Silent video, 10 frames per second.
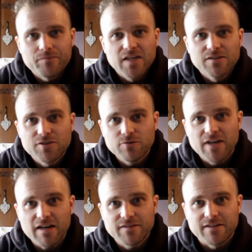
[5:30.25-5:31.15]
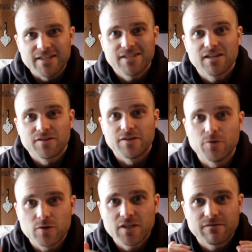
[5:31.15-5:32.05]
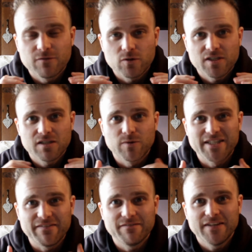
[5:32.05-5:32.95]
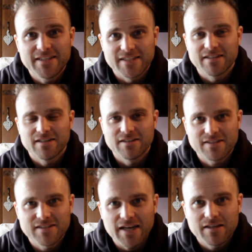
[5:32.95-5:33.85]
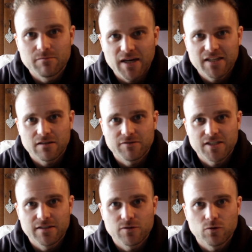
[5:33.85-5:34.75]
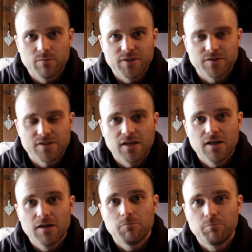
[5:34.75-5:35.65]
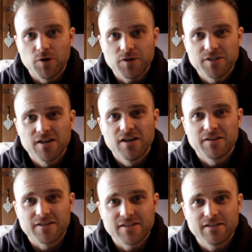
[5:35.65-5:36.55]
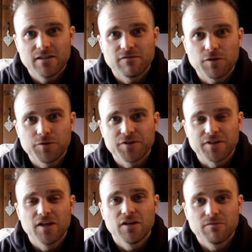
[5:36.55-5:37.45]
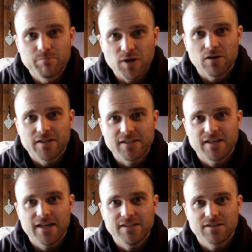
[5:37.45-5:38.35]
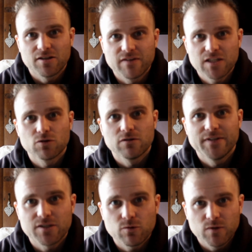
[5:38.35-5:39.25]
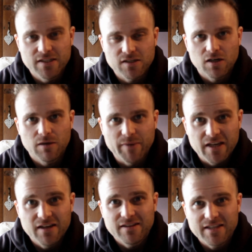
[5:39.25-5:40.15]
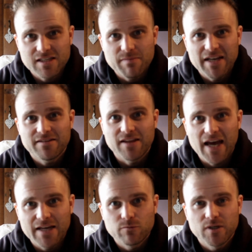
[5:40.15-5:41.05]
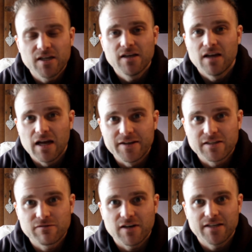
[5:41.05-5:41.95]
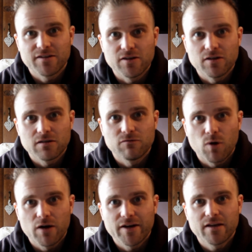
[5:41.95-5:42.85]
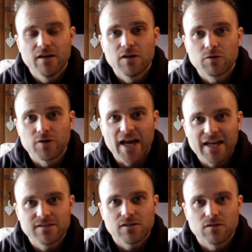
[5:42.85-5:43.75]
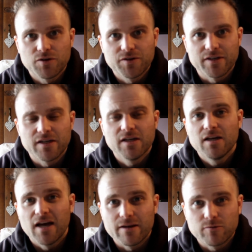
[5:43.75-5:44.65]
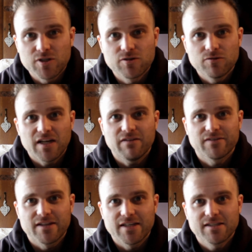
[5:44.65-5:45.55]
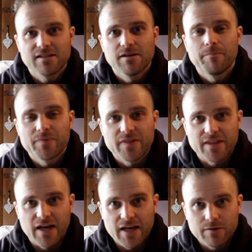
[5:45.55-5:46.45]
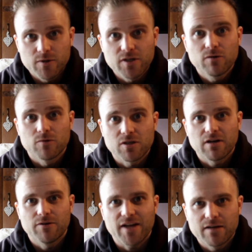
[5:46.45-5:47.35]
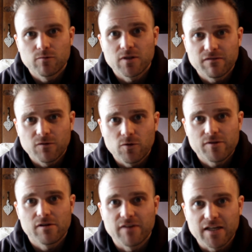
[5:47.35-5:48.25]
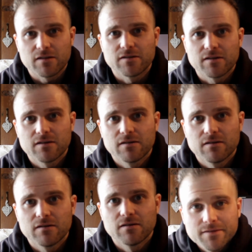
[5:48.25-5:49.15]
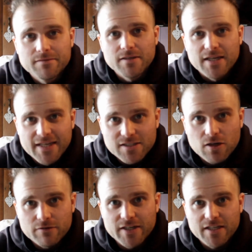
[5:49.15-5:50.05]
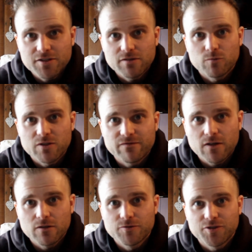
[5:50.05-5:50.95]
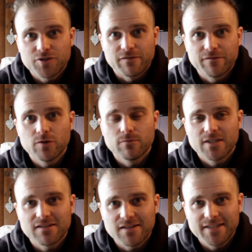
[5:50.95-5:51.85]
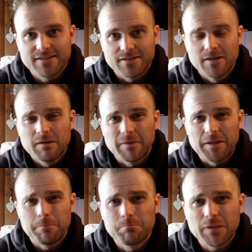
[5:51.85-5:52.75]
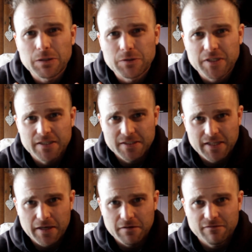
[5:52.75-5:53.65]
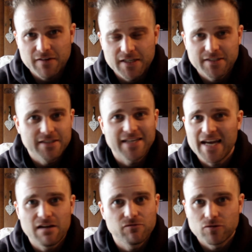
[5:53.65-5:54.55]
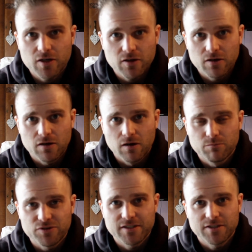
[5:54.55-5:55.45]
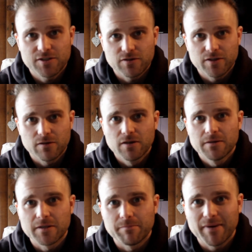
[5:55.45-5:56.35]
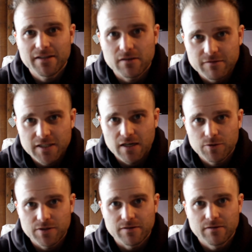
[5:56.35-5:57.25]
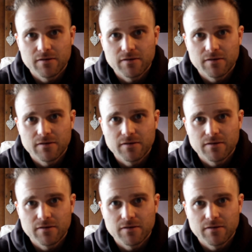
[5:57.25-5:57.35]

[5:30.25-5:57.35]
Soon after this, the Yorkist forces were defeated at the Second Battle of St Albans, but the city of London barred its gates to the victorious Queen's army. This meant that Edward and his friend the Earl of Warwick could enter London, and it was soon after this that Edward was crowned Edward IV of England. His coronation was followed just a few weeks later by the bloodiest day of fighting to ever occur on British soil, the Battle of Towton.